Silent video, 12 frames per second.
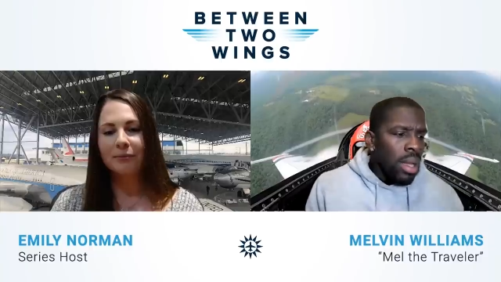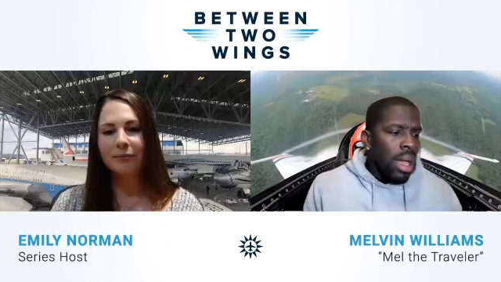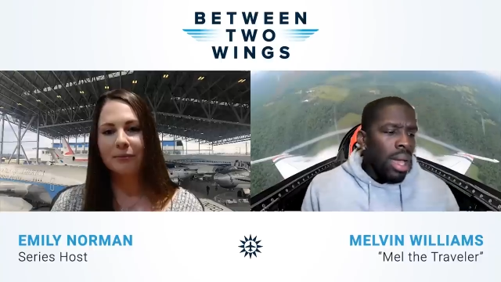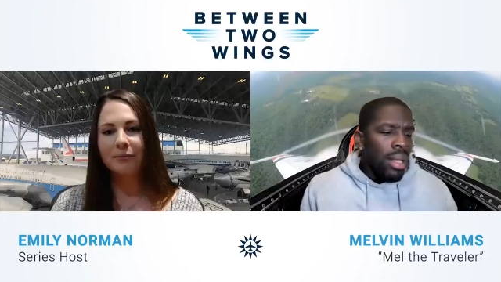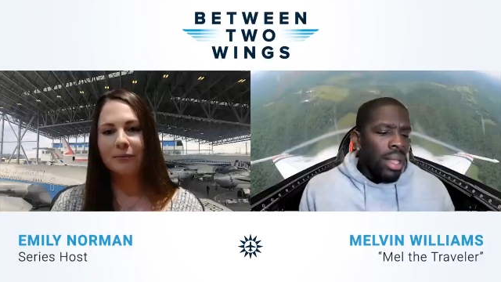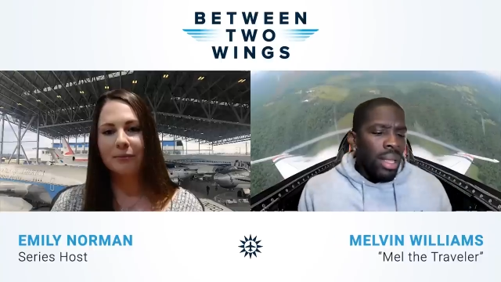
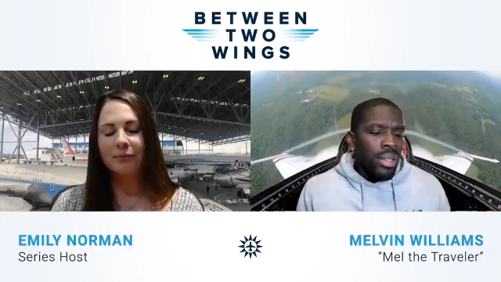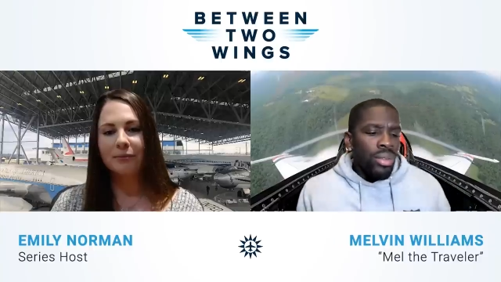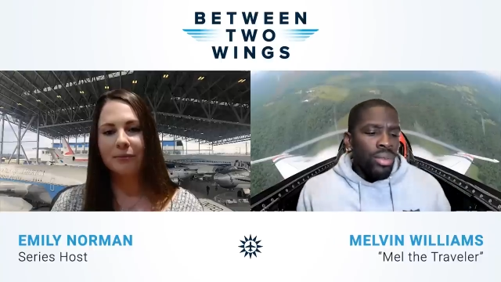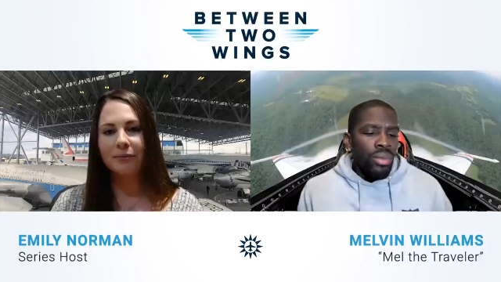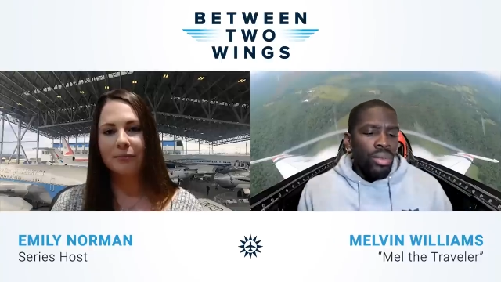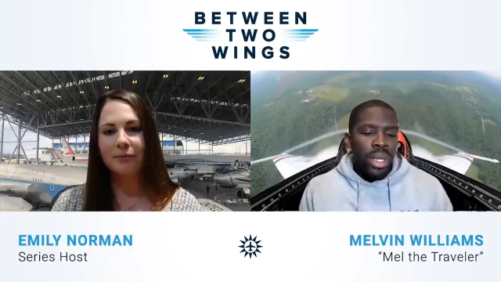Speaker 1: I'd like to
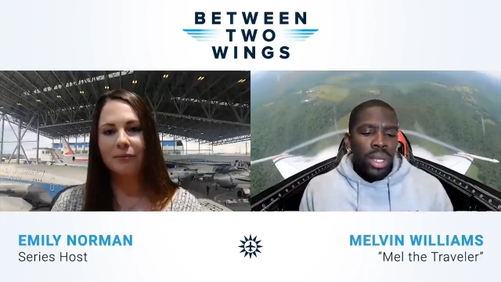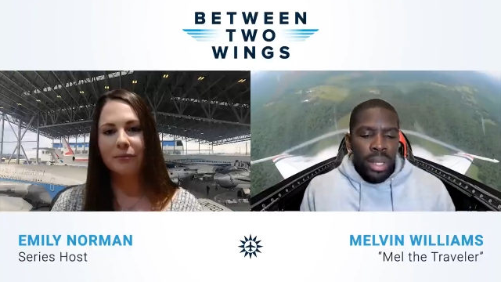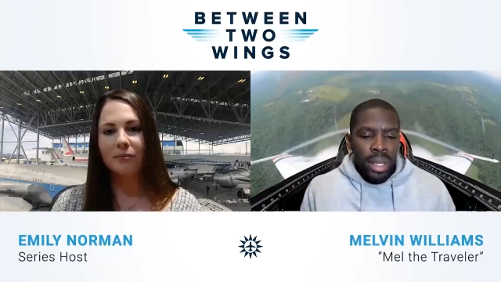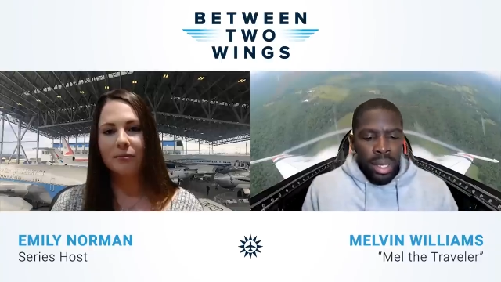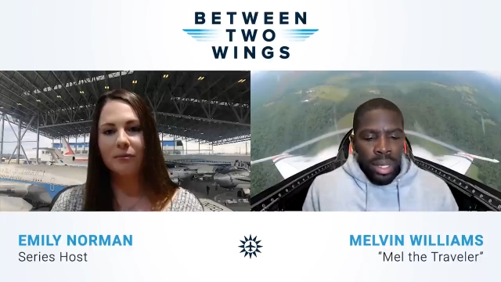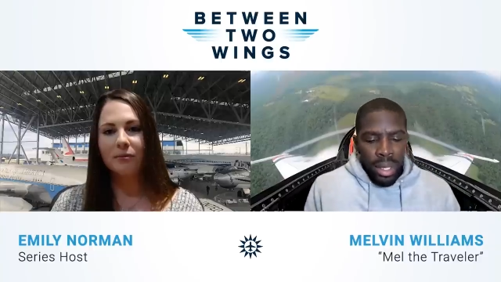
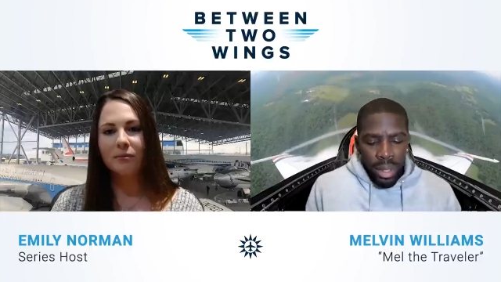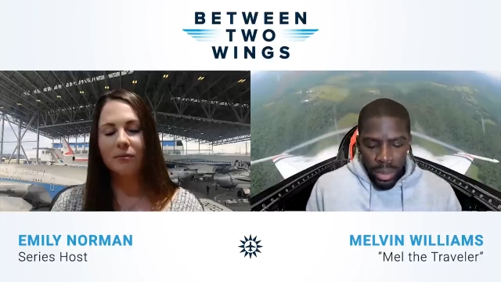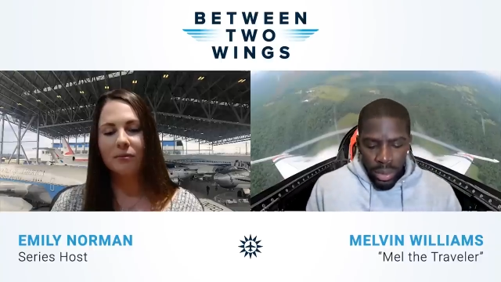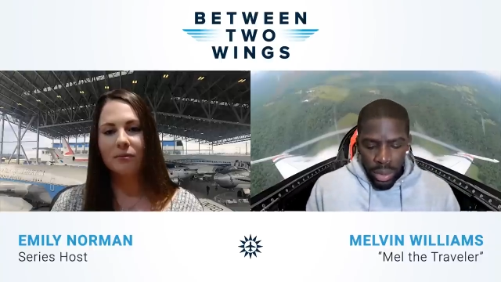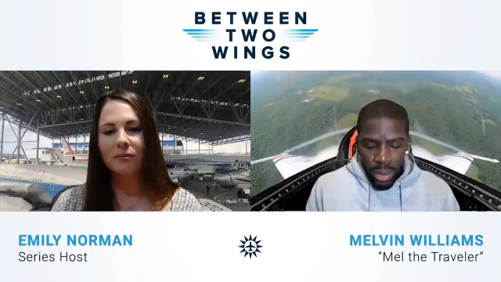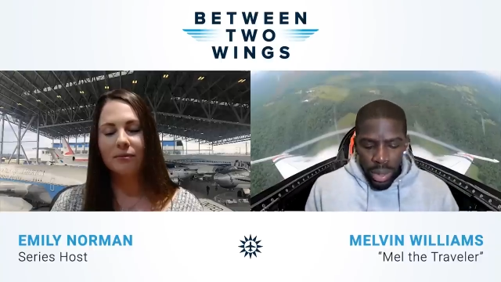really,
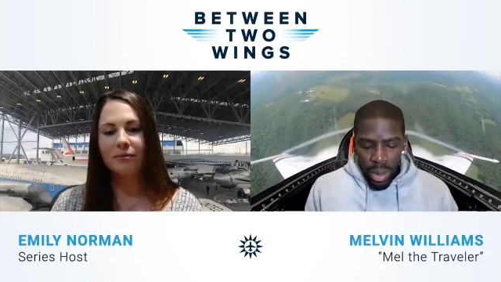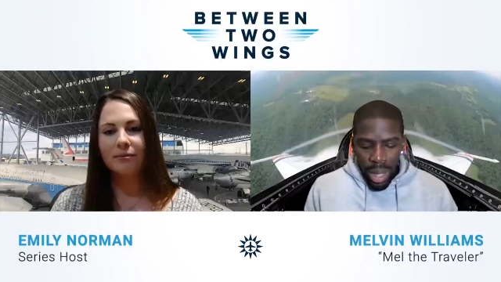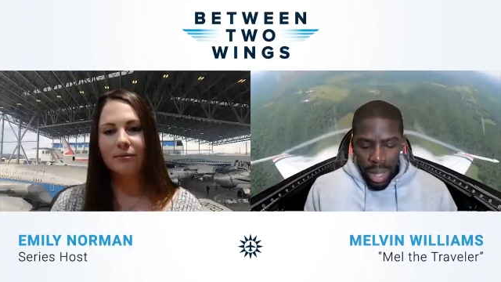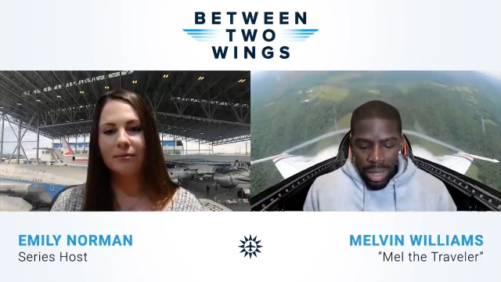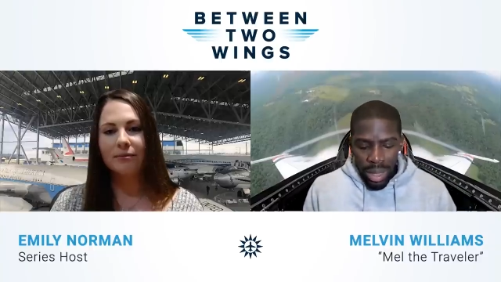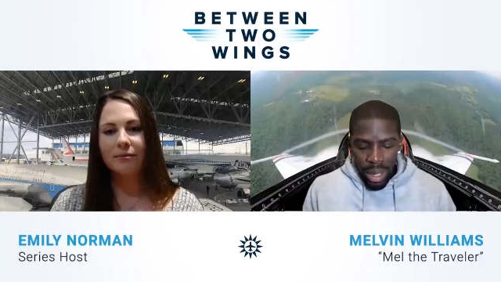so, you know, I
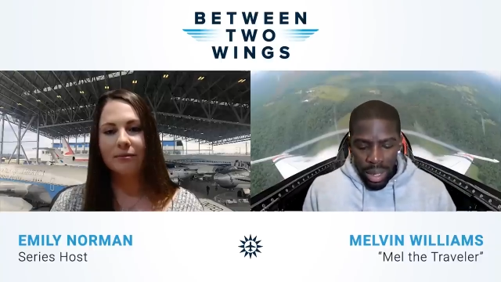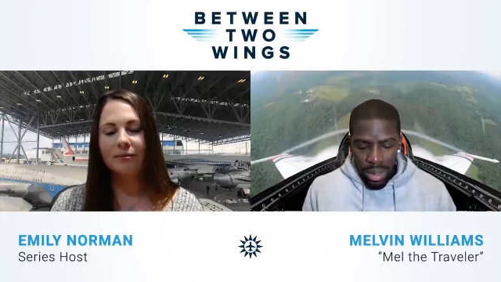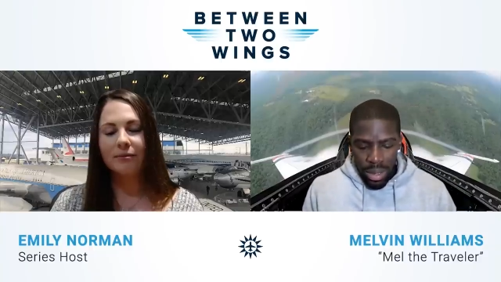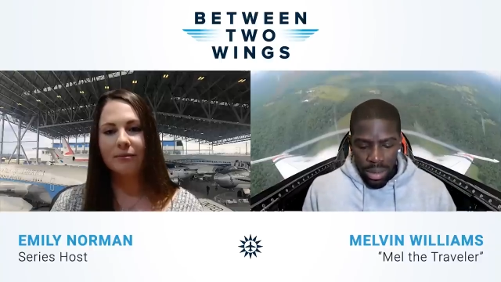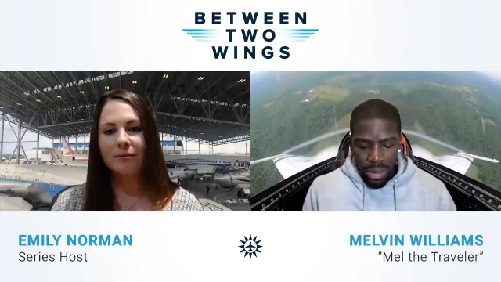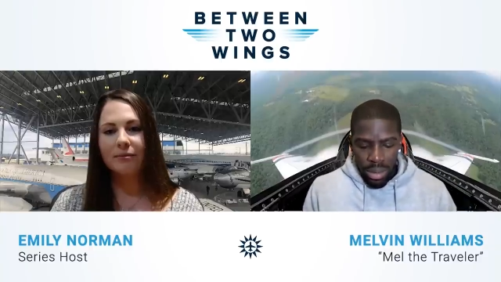think
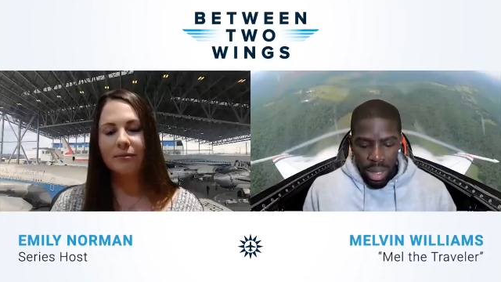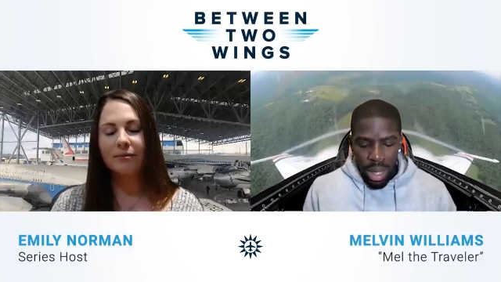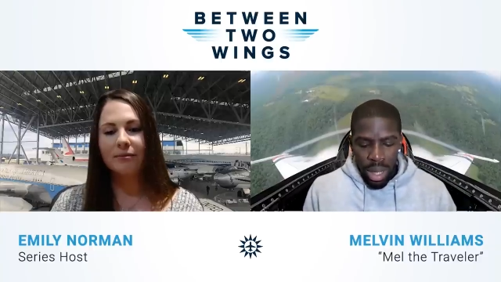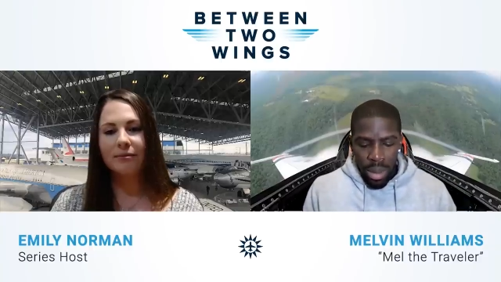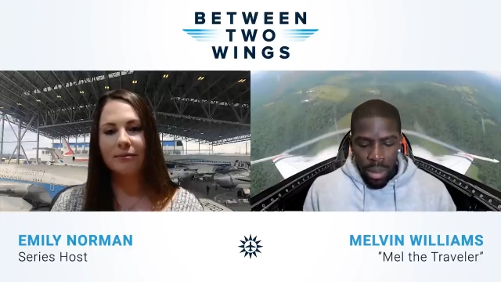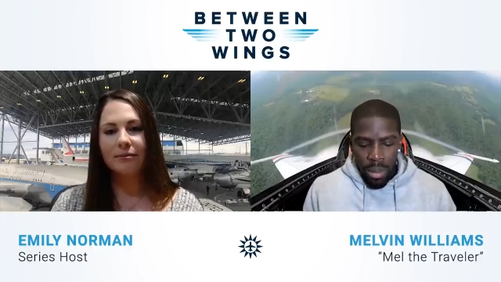
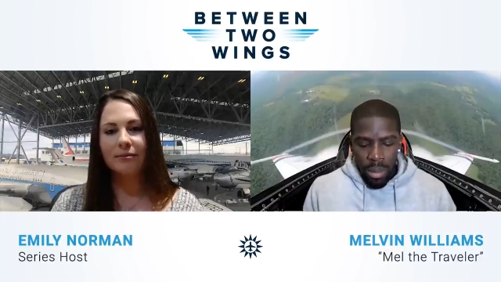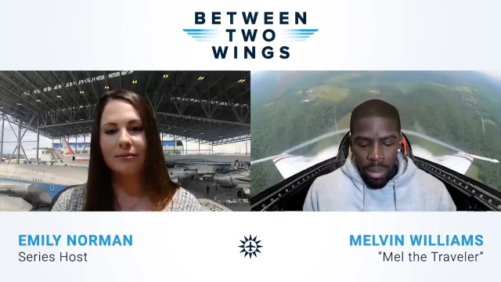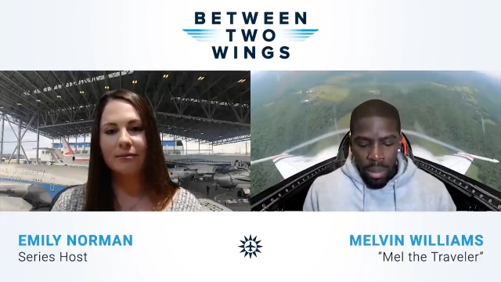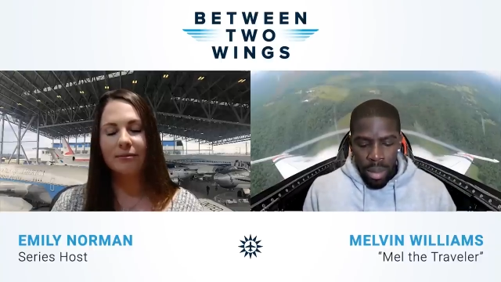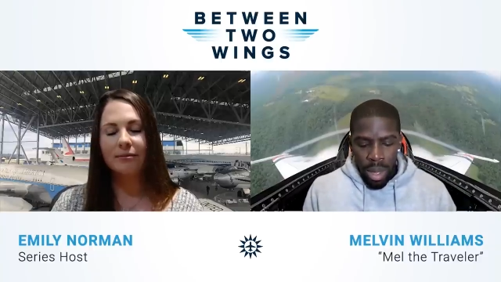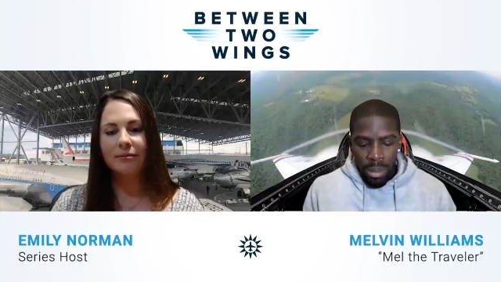um,
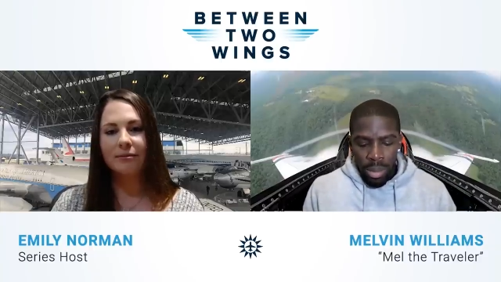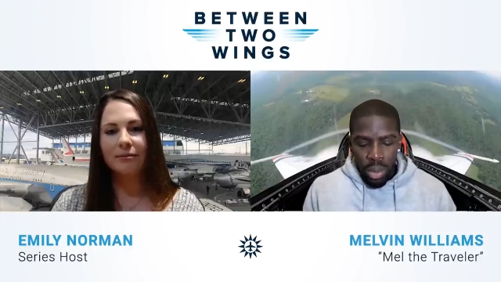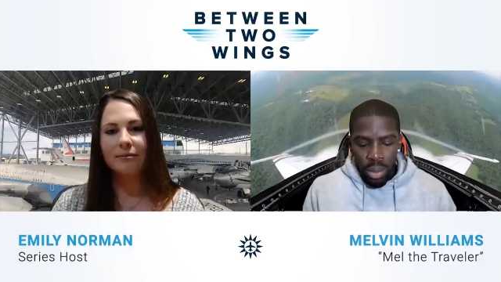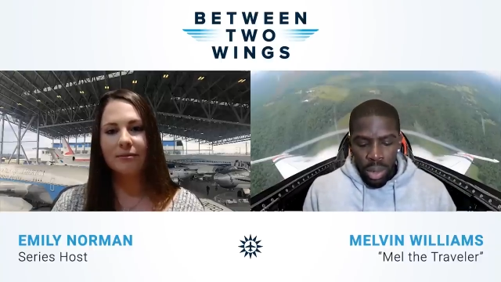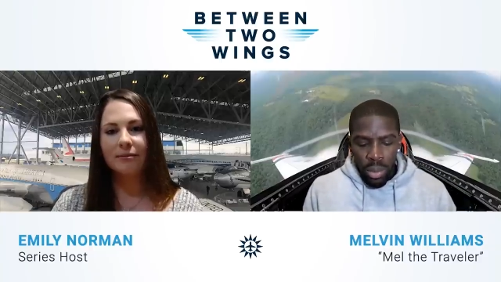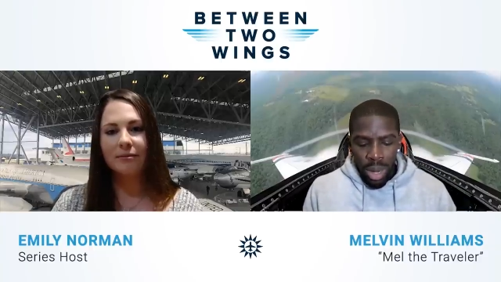I'm
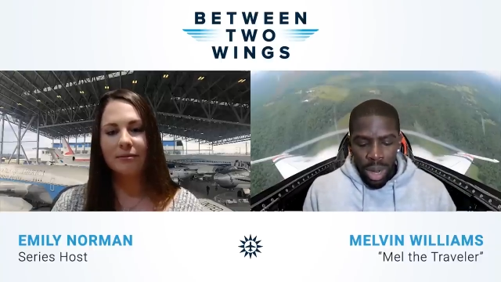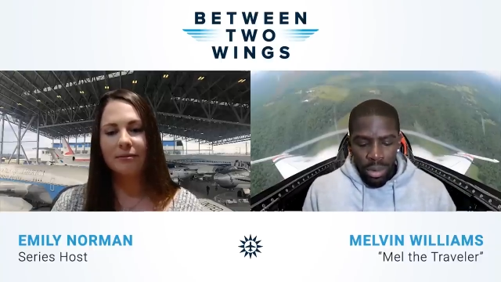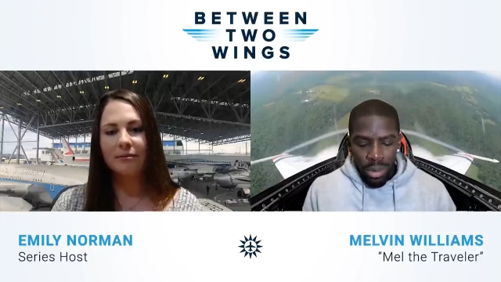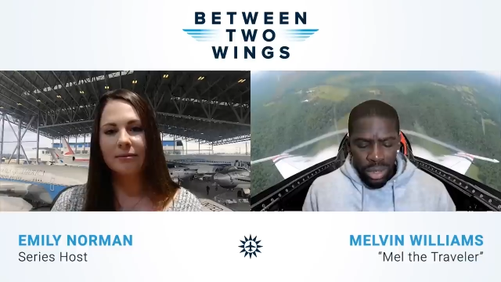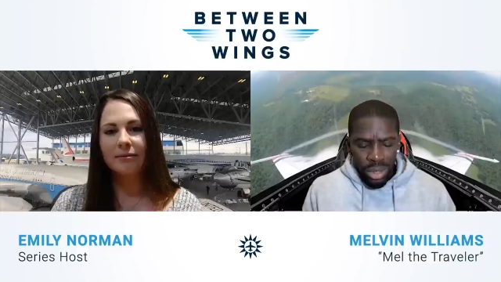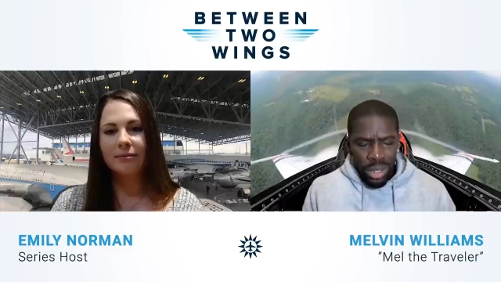doing what I
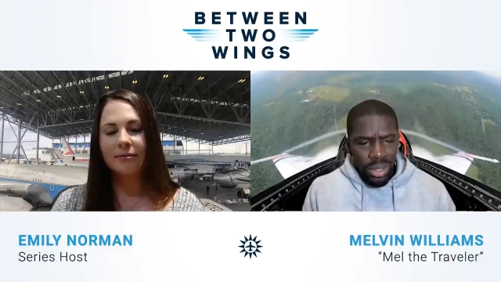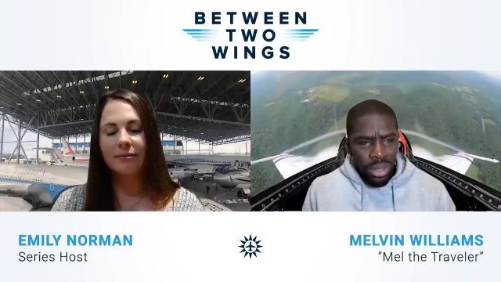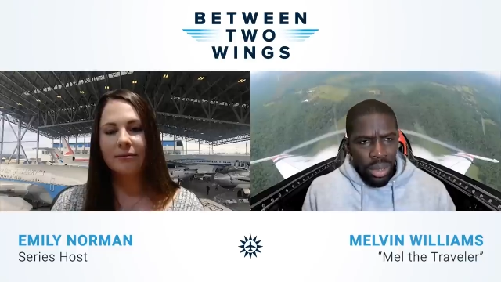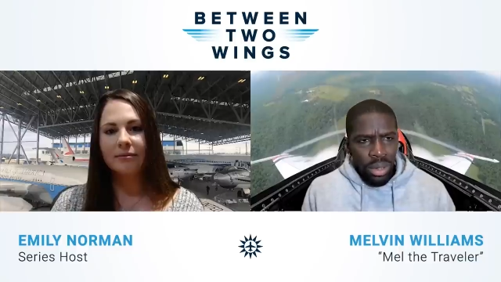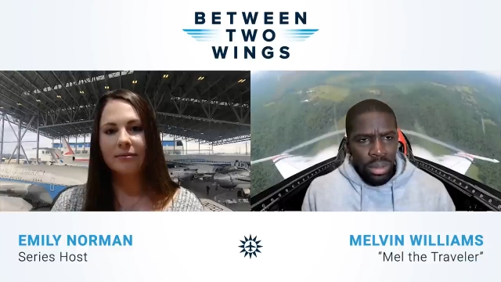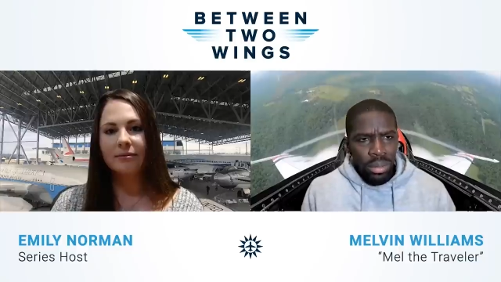originally
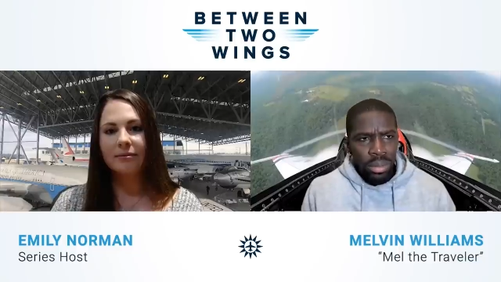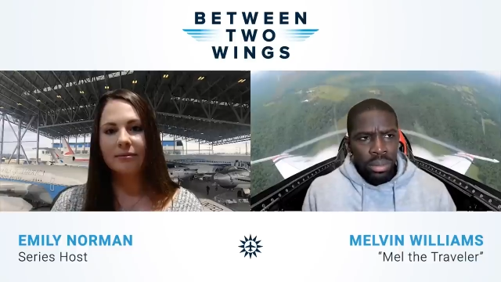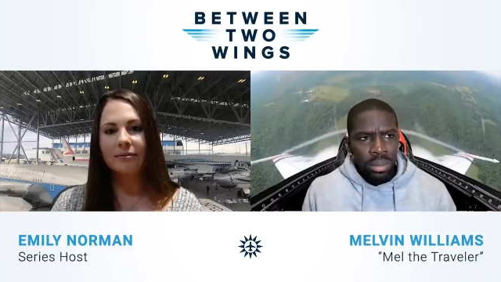started